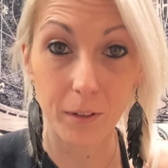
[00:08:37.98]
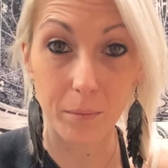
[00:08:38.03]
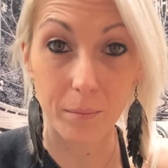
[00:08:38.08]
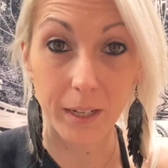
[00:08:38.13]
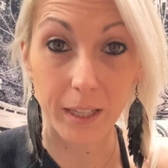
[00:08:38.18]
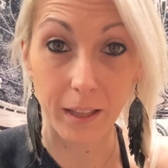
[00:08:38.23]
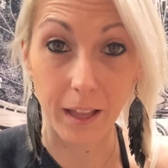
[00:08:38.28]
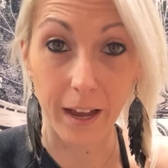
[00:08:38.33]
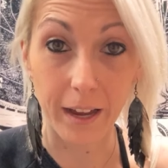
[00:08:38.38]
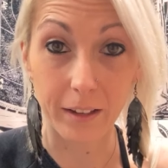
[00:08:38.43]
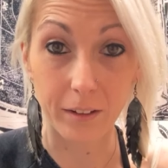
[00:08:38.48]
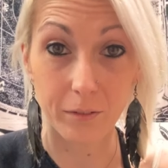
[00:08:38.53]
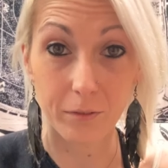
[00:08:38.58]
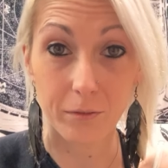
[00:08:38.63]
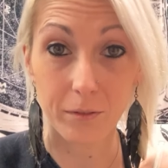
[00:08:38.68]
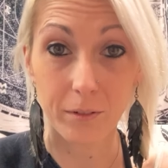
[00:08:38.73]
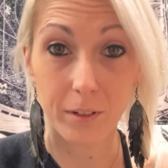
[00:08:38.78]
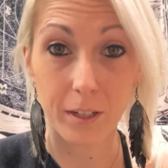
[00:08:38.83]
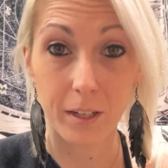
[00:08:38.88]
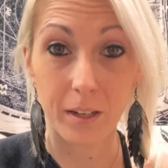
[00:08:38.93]
my
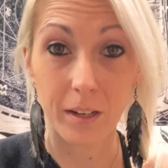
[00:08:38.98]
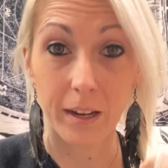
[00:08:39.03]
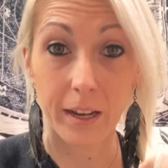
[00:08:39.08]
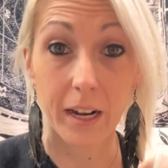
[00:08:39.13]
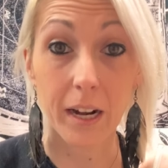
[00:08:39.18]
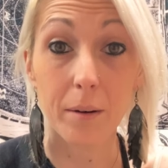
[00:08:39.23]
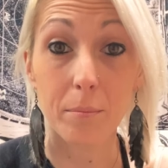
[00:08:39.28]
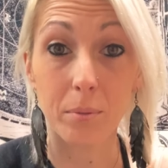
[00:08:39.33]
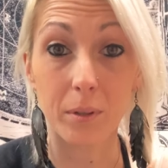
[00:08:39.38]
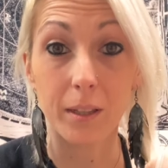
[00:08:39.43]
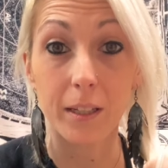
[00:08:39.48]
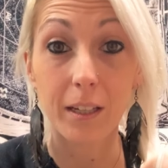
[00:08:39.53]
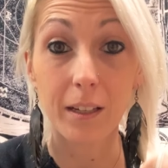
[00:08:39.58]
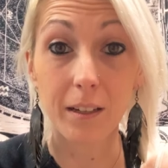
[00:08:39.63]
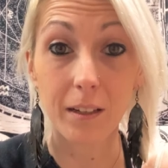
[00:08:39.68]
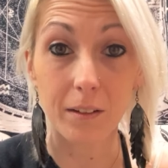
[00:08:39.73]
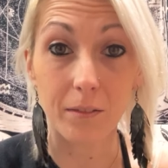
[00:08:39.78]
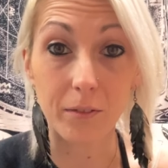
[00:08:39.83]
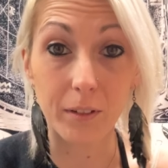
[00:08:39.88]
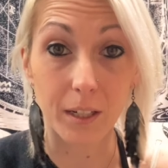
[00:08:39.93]
life, and I believe